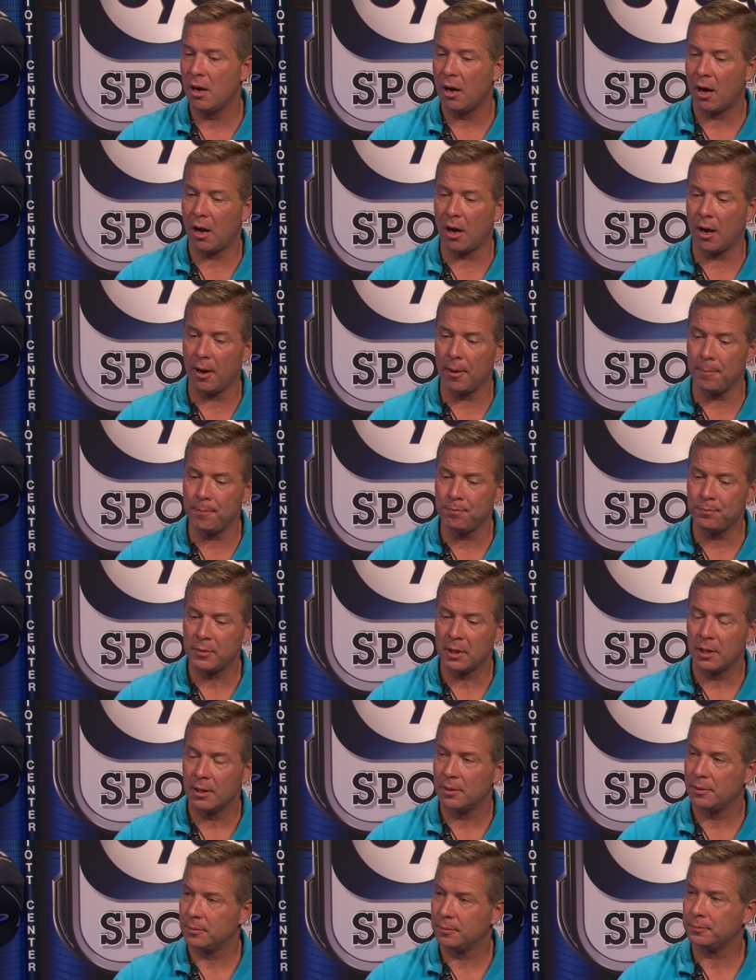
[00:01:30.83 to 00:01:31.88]
Um, and that'd
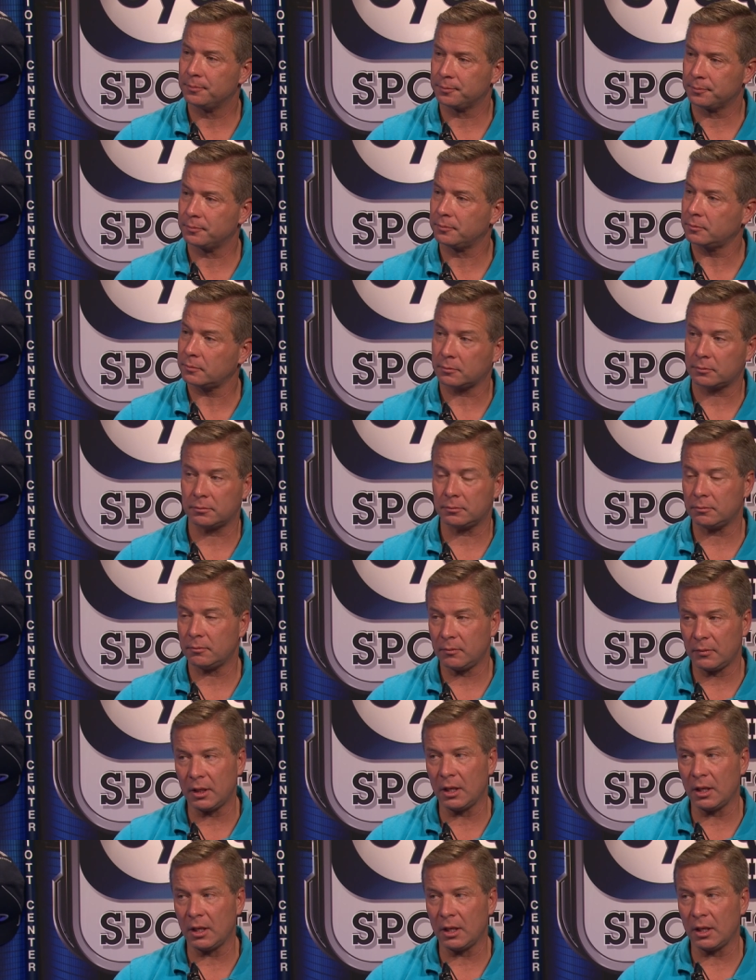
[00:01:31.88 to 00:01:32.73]
be pretty good for a team